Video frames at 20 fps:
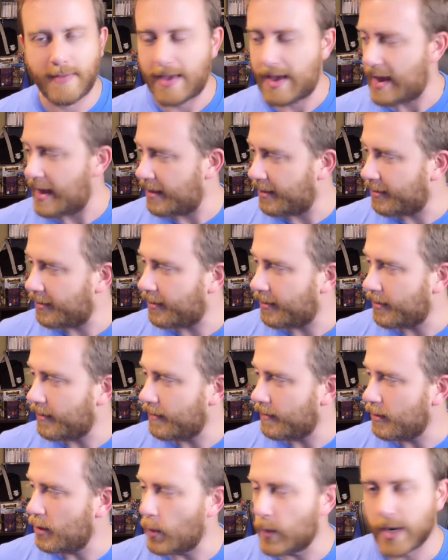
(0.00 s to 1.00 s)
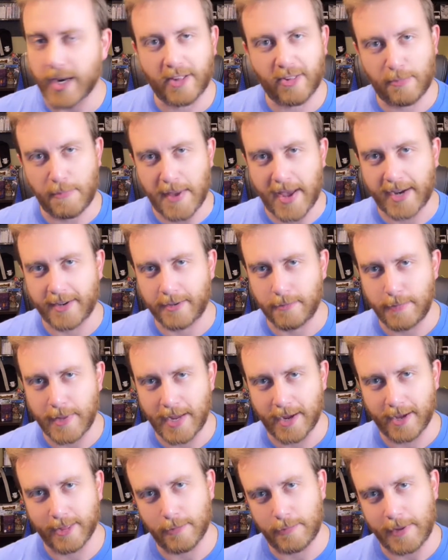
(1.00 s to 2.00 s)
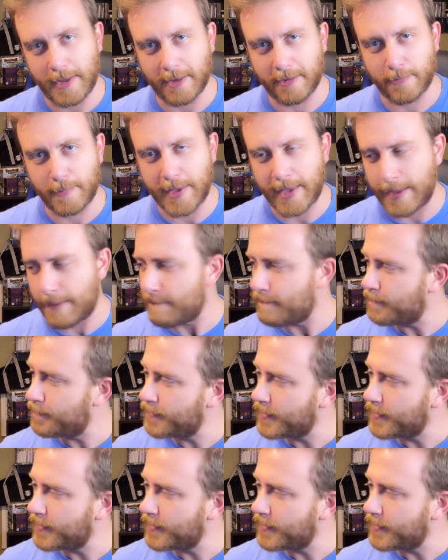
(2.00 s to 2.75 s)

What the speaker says: as you would expect being on the PSP.